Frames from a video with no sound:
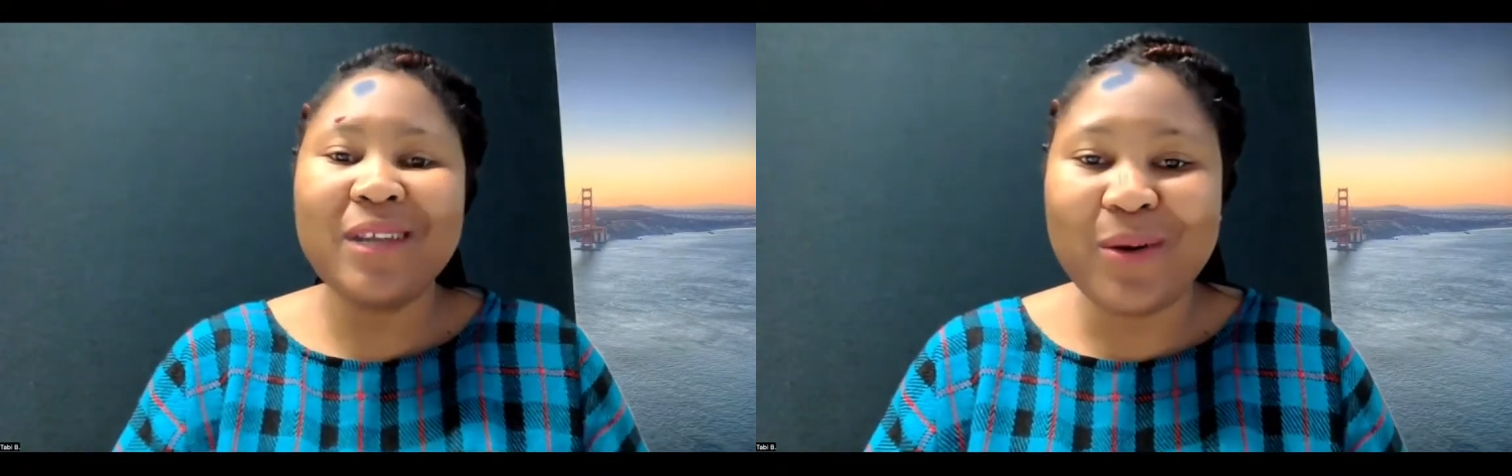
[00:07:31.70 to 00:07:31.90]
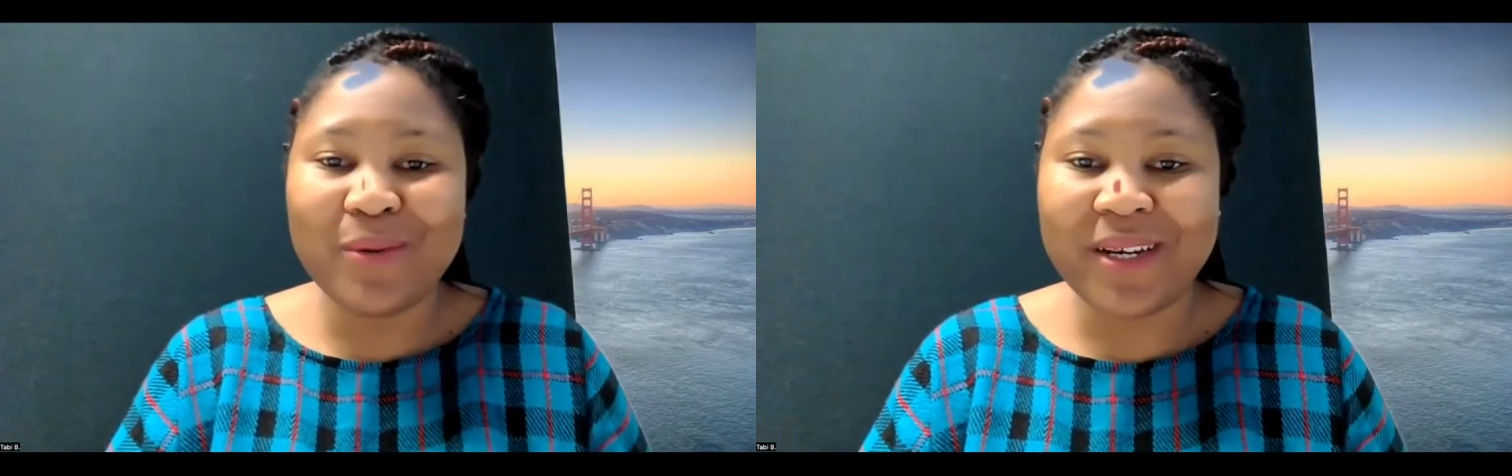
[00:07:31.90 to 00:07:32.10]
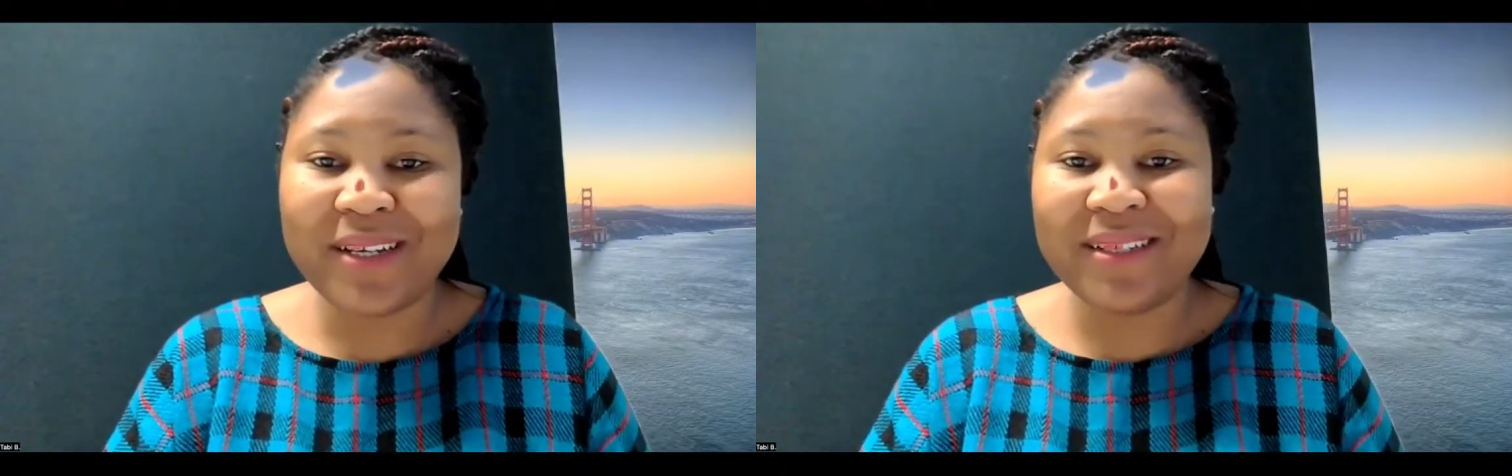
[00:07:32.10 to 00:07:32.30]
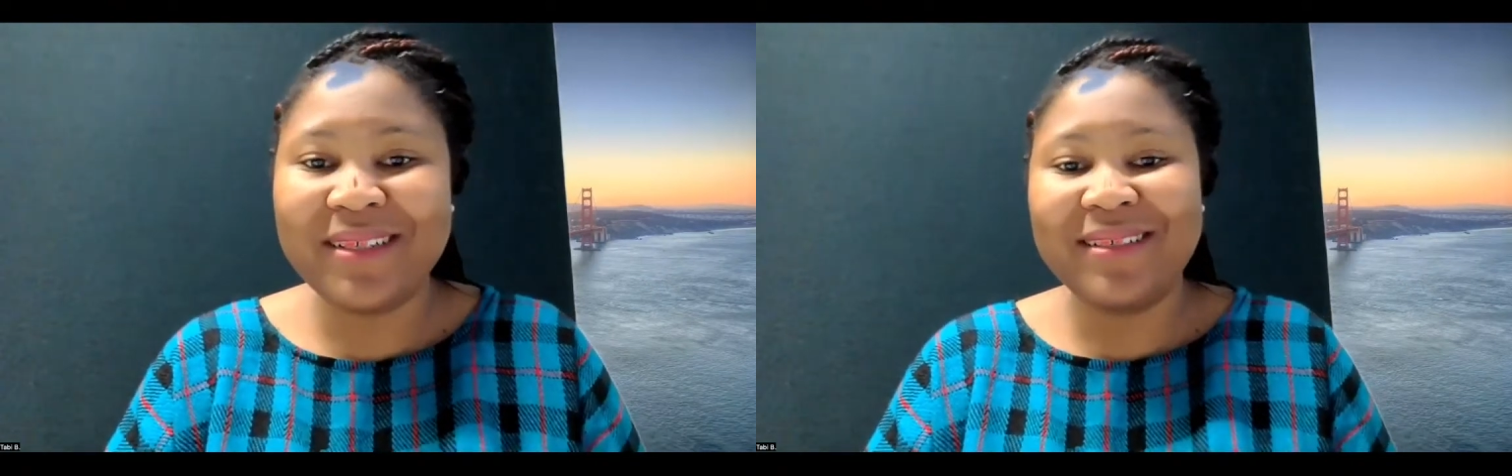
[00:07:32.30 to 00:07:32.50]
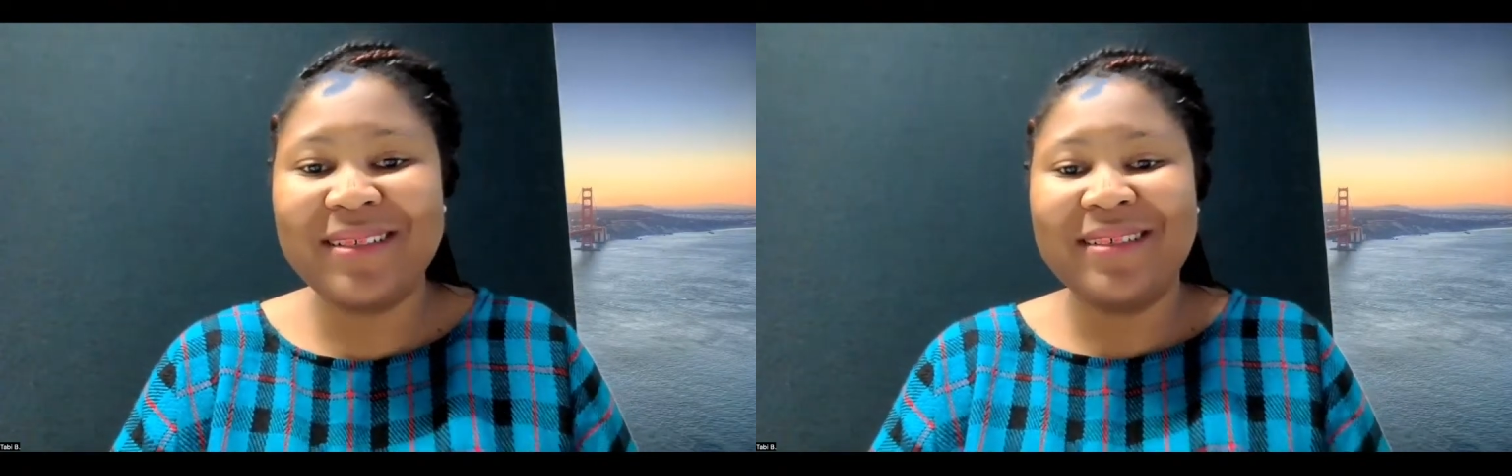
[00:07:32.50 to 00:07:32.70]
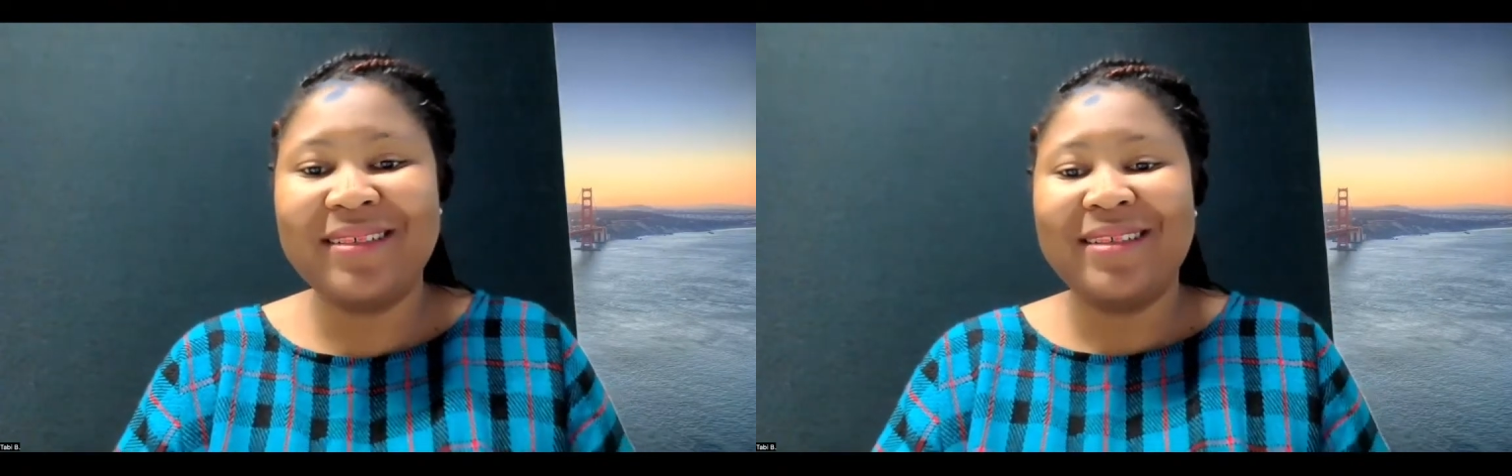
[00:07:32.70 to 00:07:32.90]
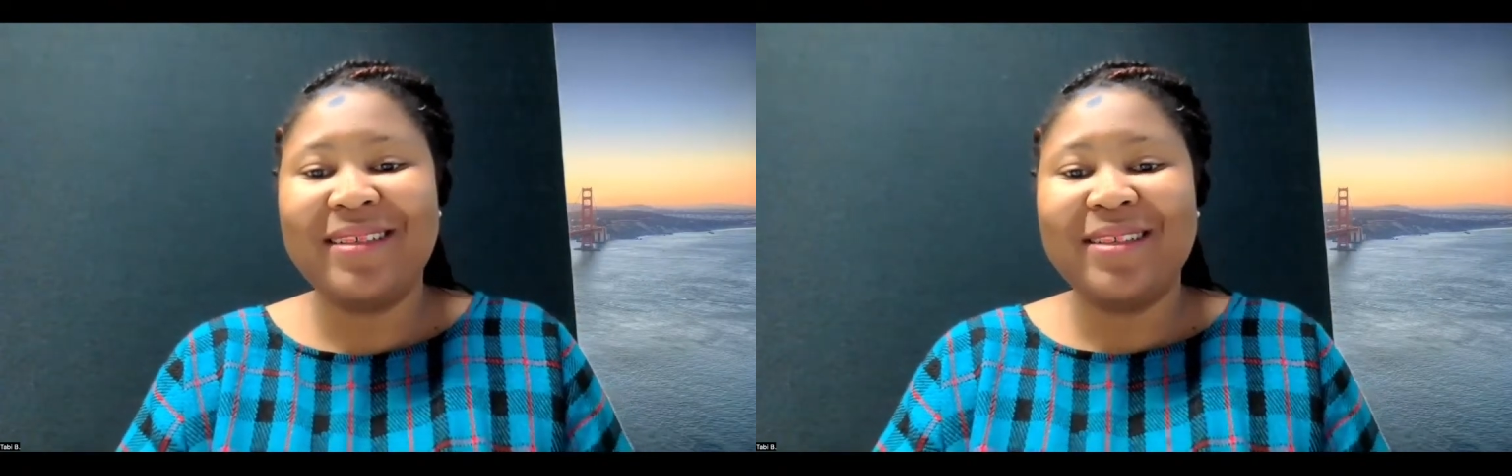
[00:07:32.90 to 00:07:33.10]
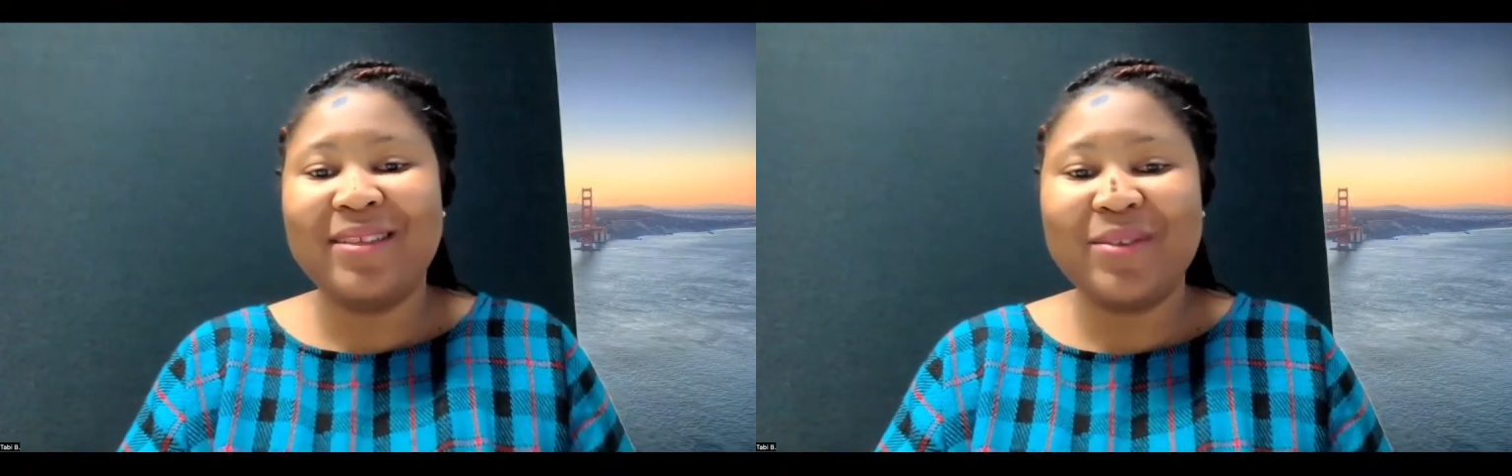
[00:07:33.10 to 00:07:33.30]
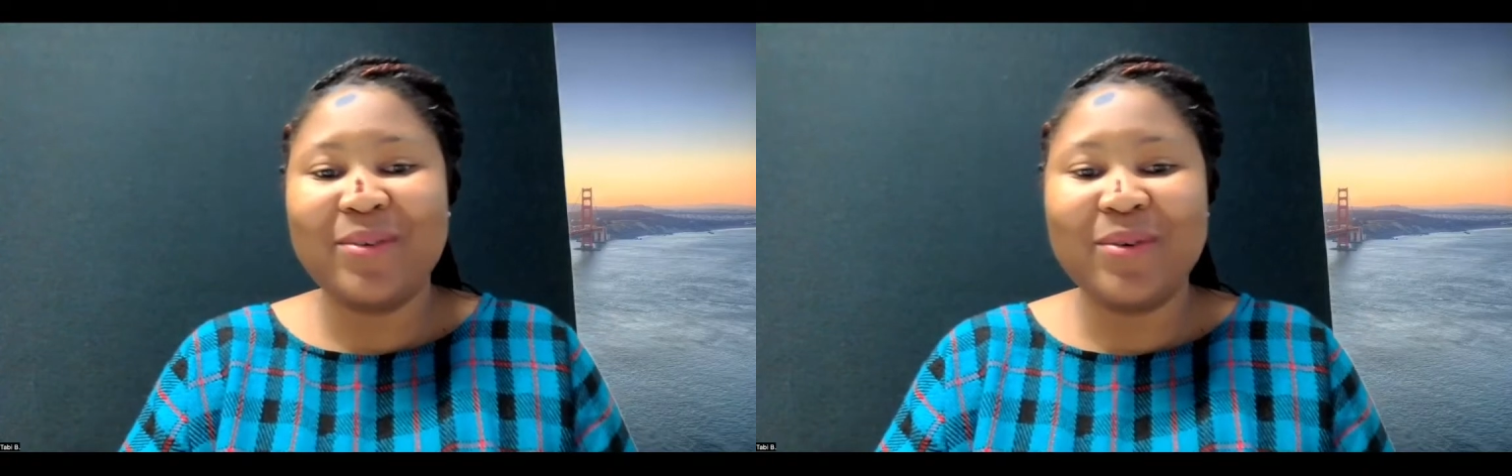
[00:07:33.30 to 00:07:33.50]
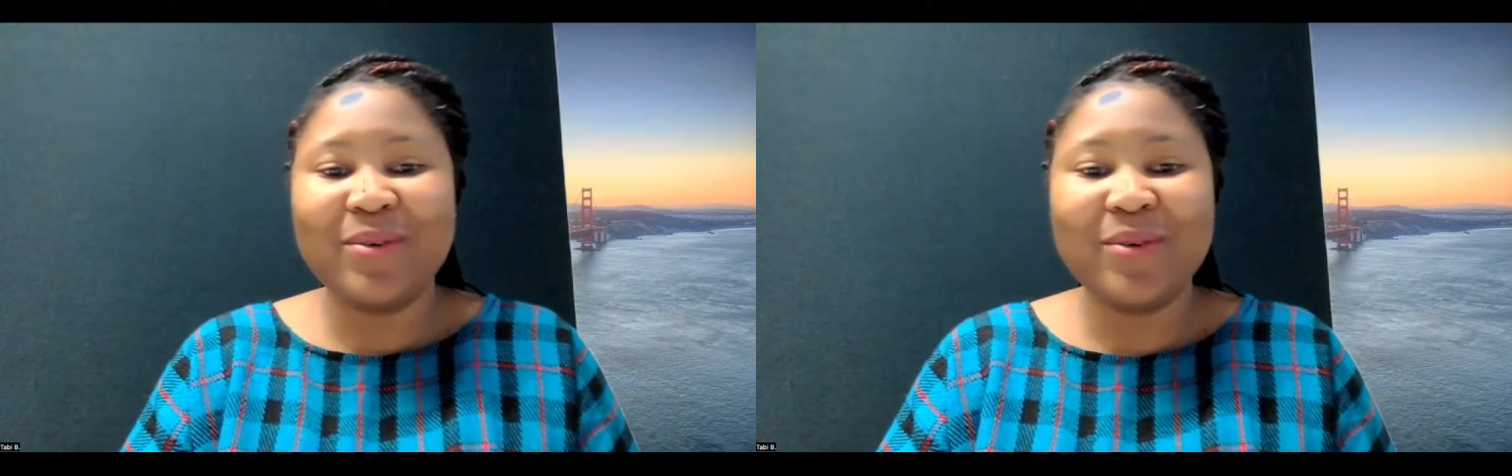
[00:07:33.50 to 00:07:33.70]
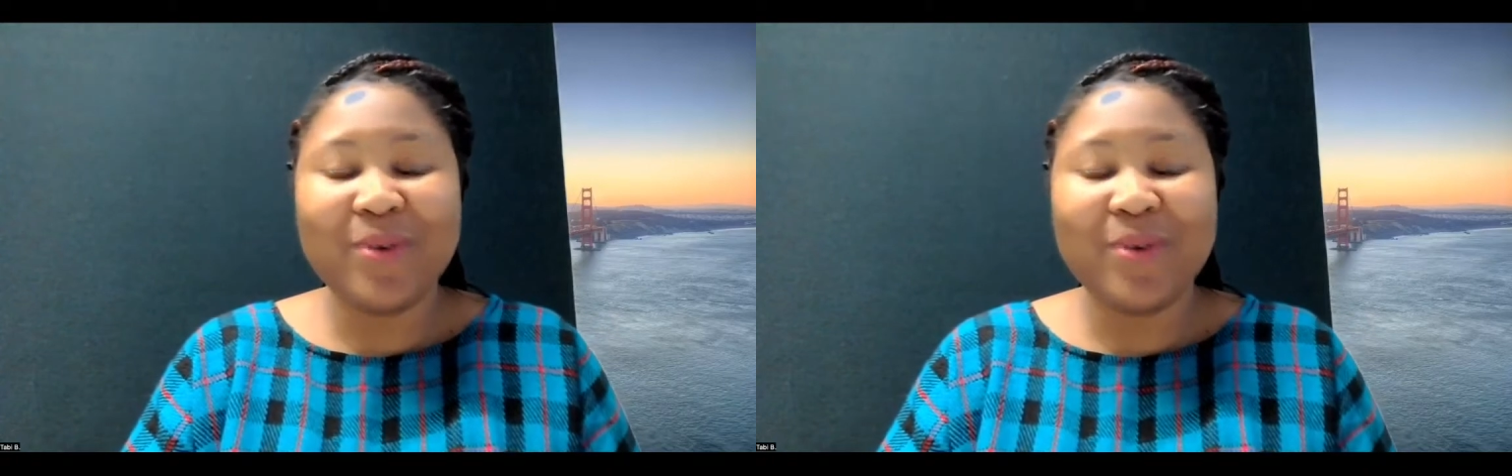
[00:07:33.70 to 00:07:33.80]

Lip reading: All right. So